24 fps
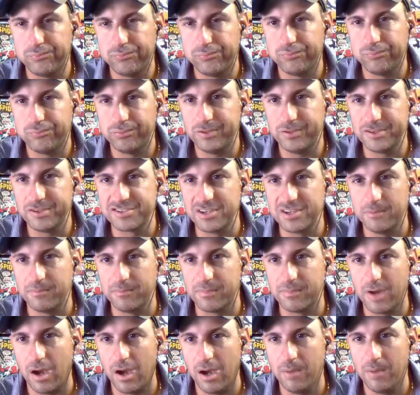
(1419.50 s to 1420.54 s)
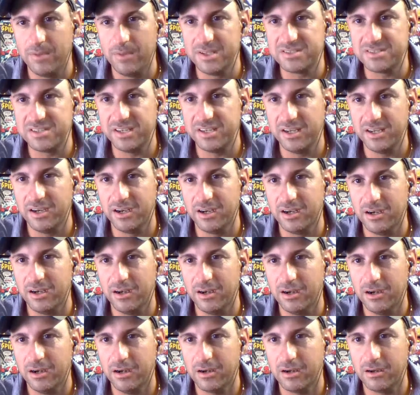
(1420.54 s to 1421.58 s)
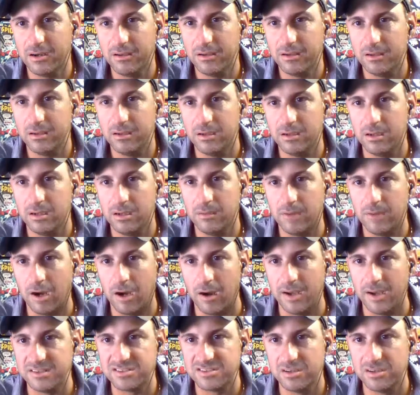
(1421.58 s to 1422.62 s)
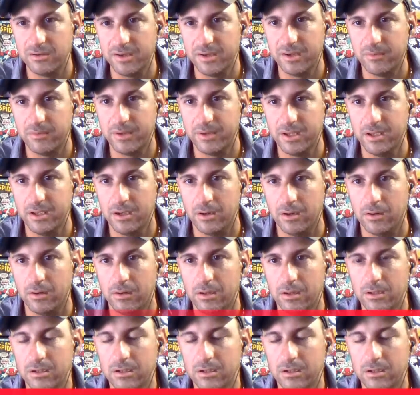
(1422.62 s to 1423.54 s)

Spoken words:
There's some comments here. All right, so here we go.